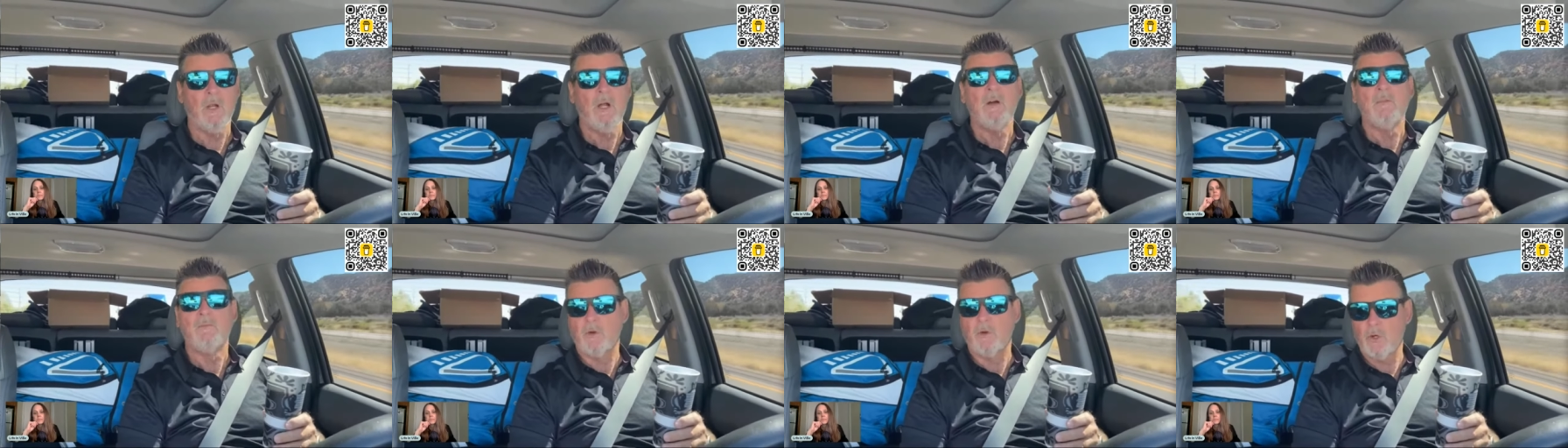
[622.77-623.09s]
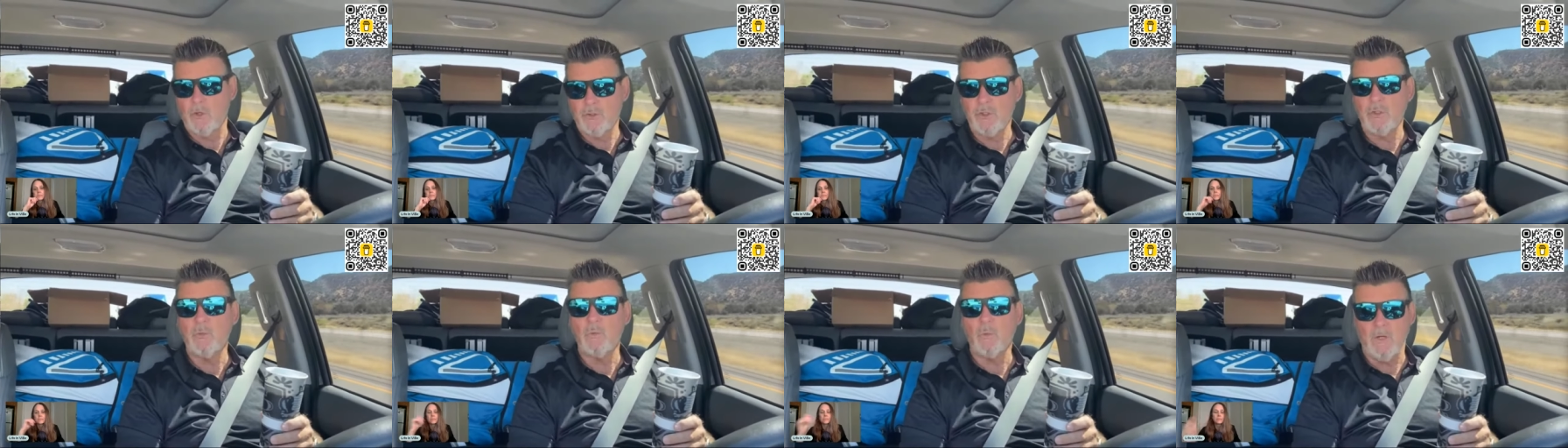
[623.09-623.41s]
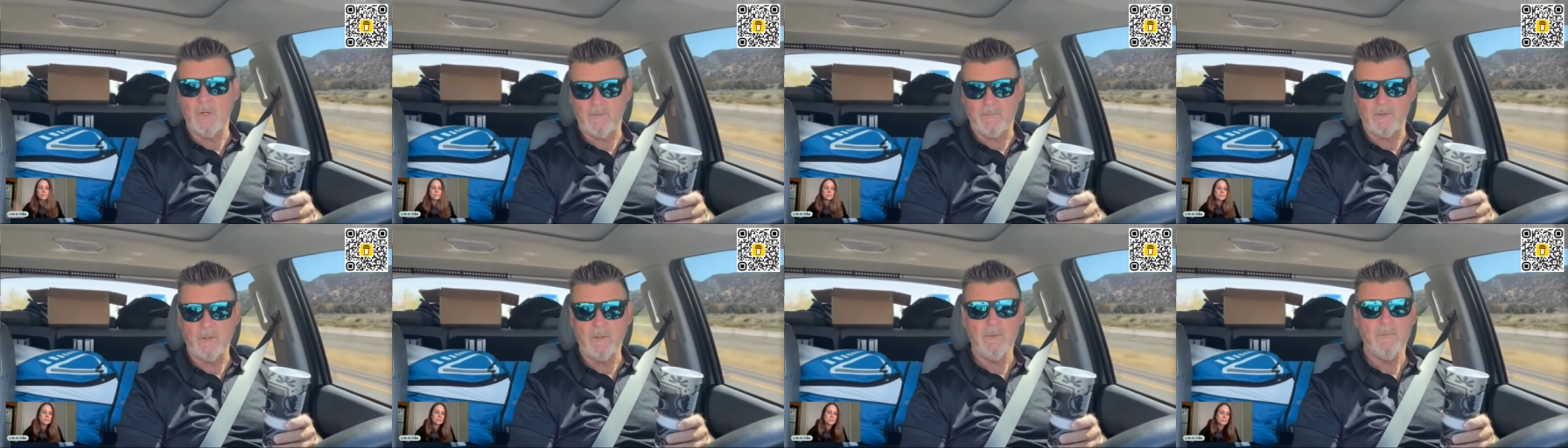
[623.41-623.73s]
Virgin
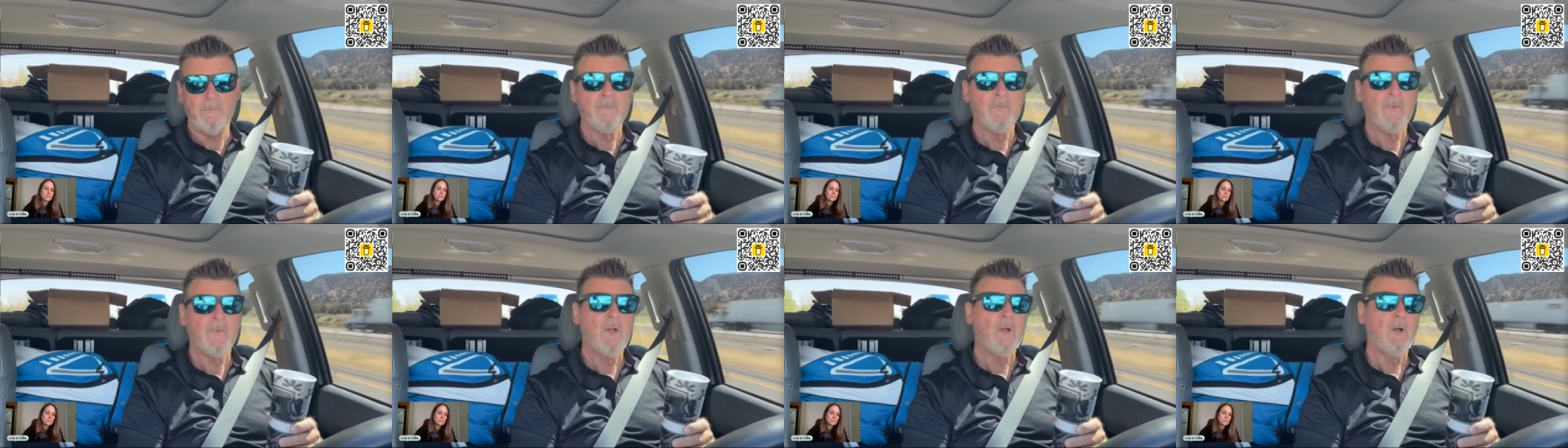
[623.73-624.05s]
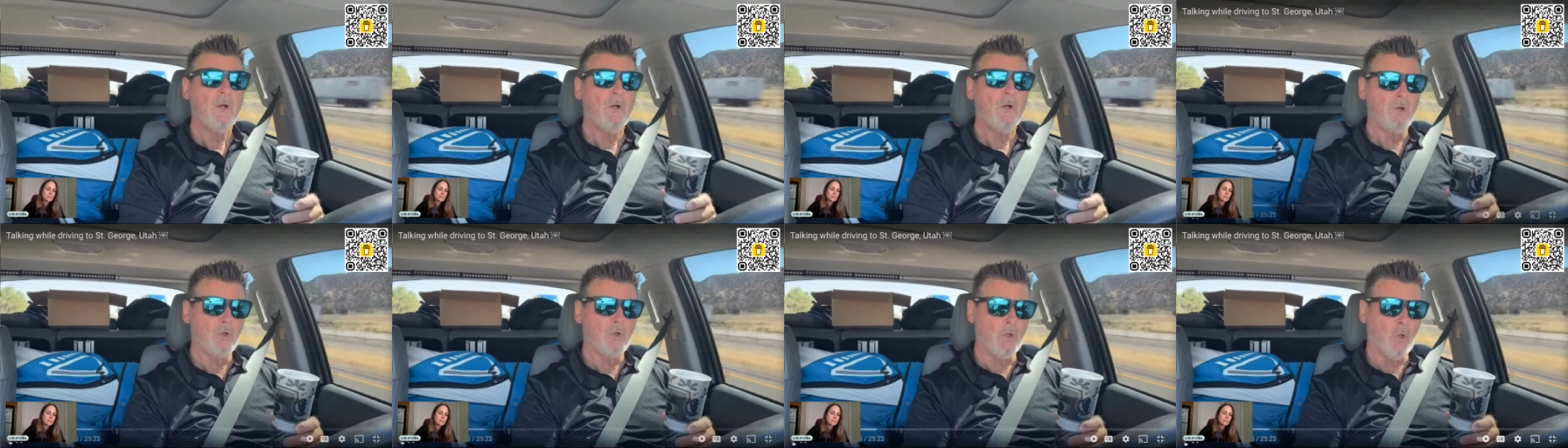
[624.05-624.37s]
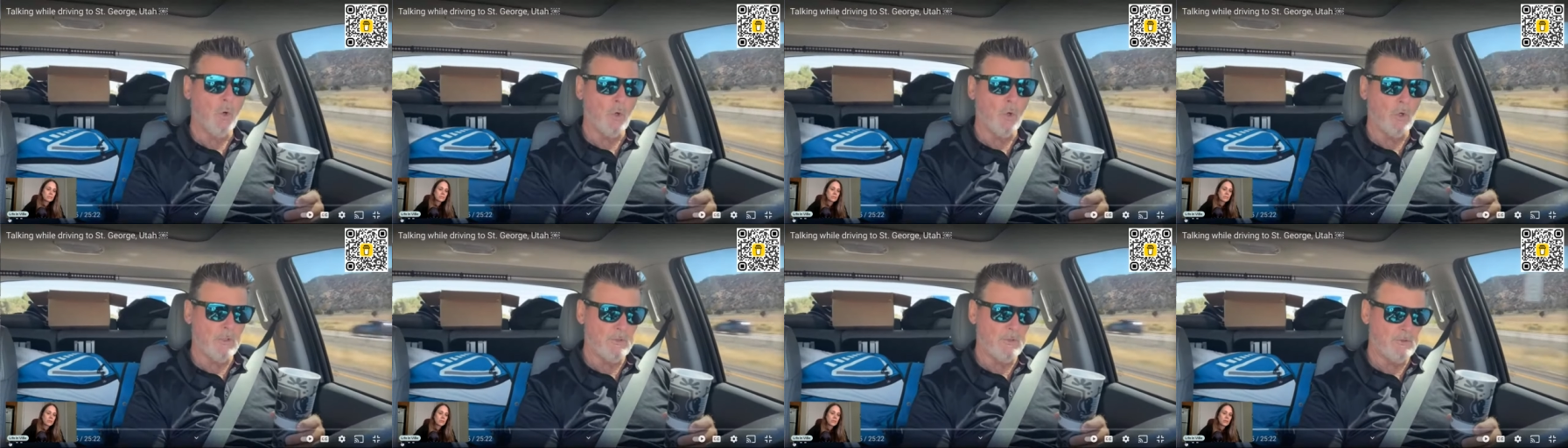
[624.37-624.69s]
River
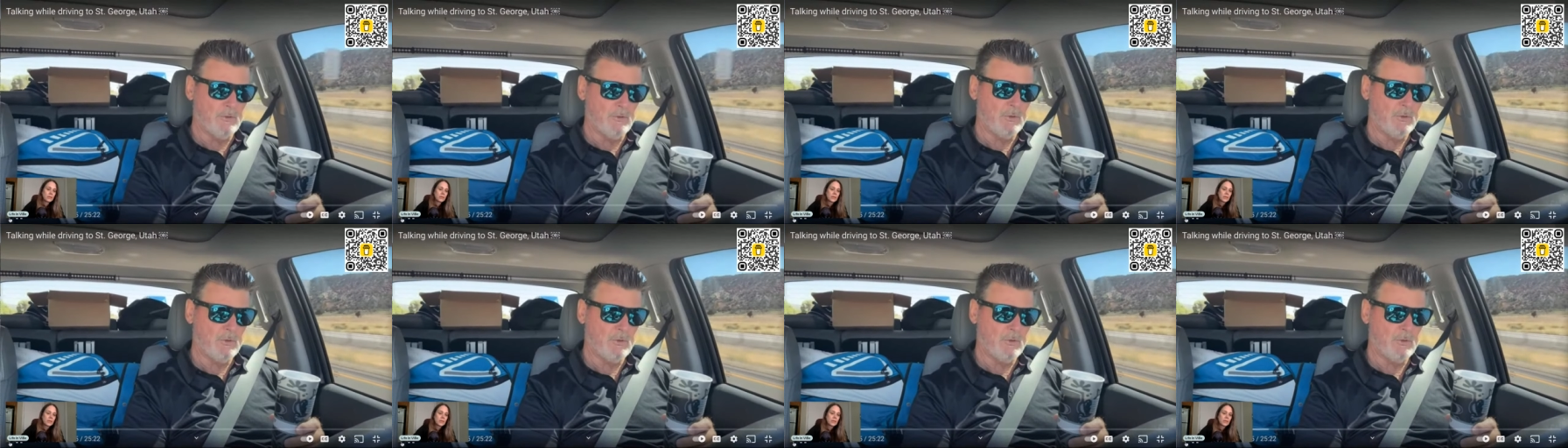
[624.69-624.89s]
Gorge.